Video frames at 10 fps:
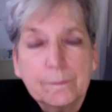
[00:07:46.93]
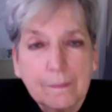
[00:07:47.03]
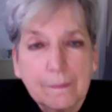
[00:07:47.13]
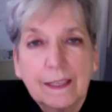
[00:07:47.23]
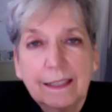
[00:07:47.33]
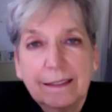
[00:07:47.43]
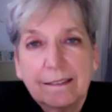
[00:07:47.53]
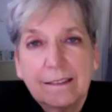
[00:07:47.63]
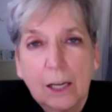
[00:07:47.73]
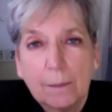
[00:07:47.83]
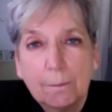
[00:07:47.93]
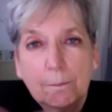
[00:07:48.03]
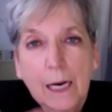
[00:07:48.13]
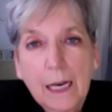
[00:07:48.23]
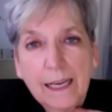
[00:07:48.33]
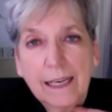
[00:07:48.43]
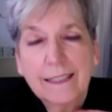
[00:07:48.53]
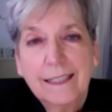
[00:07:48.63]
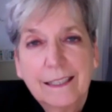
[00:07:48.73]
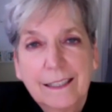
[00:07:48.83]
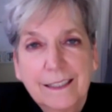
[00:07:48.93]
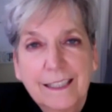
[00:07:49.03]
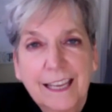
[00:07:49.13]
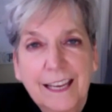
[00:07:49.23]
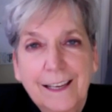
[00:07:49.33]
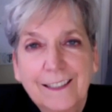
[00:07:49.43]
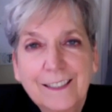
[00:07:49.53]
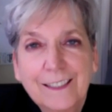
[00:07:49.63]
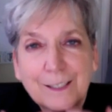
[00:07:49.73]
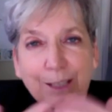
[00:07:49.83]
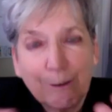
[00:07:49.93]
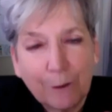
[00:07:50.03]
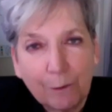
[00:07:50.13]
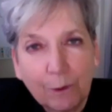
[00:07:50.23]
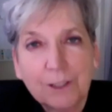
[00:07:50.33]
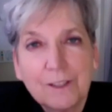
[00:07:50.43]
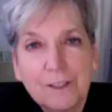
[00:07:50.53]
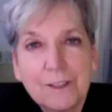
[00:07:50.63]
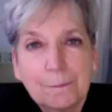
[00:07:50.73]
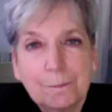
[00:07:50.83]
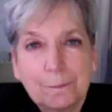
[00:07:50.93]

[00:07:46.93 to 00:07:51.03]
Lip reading: It's not my idea in the end, it's everyone's.